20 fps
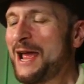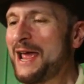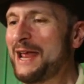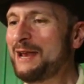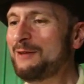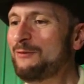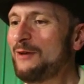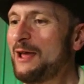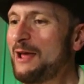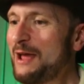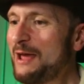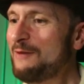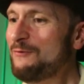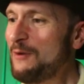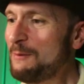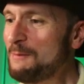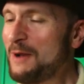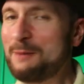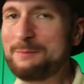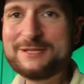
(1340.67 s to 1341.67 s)
And if
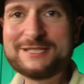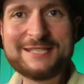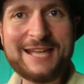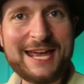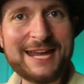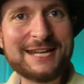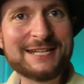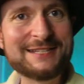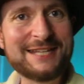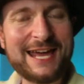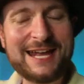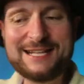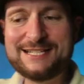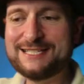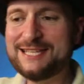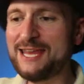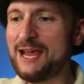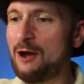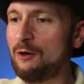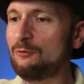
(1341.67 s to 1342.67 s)
I'm not mistaken, that
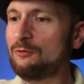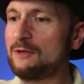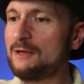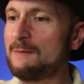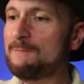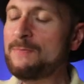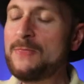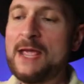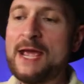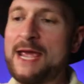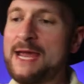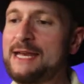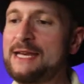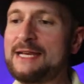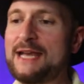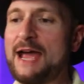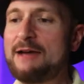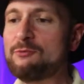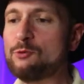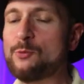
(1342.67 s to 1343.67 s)
is the only. He
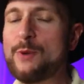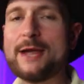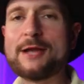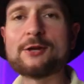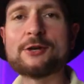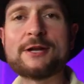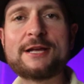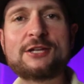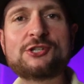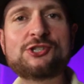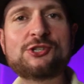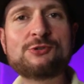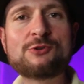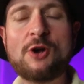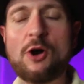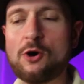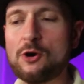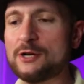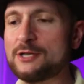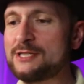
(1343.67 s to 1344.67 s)
didn't have a regular issue
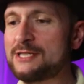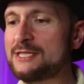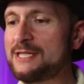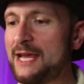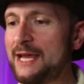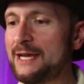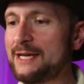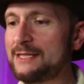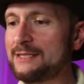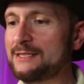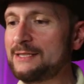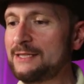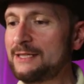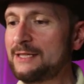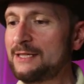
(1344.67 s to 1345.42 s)
card set.